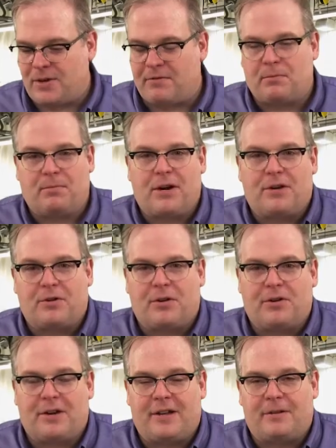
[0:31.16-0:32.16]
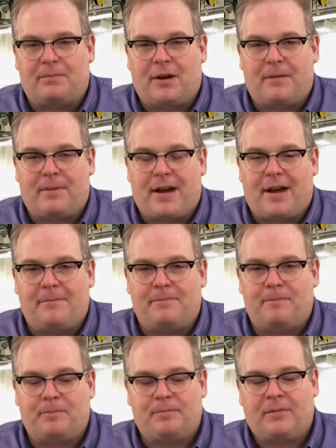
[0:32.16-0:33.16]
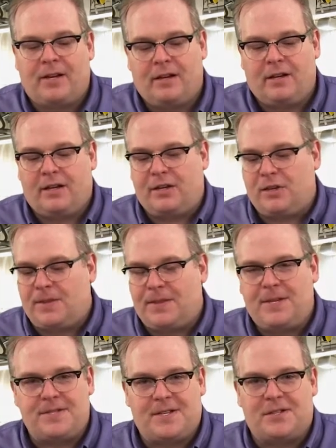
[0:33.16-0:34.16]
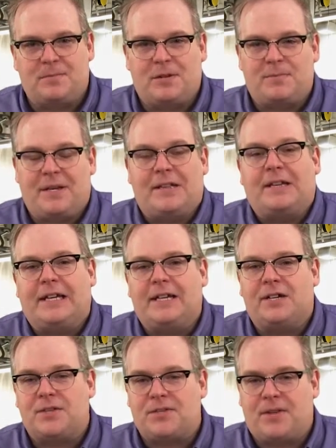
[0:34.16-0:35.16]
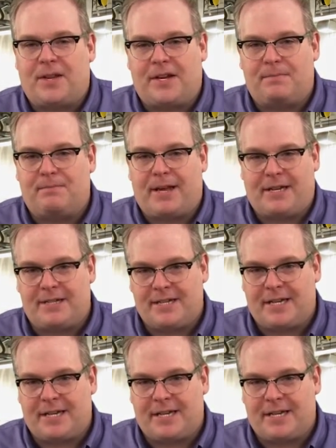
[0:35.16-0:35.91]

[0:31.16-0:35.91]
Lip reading: you have a brake rotor and a brake pad. These things must be clean so they can bed in